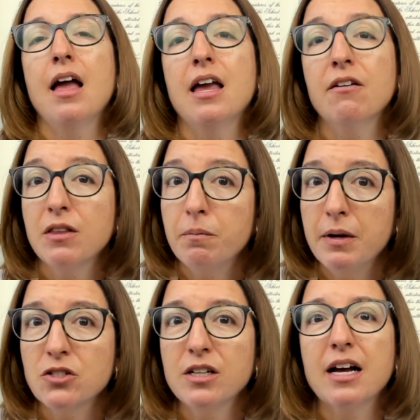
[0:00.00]
If the
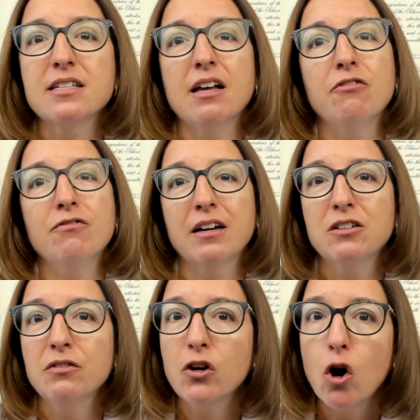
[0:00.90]
patient has
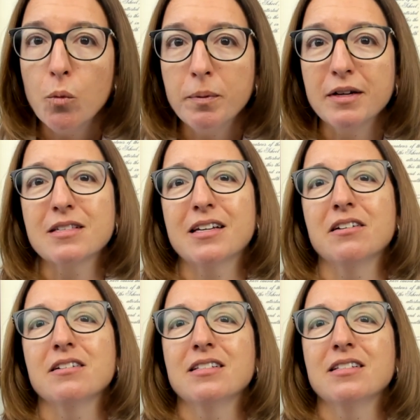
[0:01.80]
effective coping skills,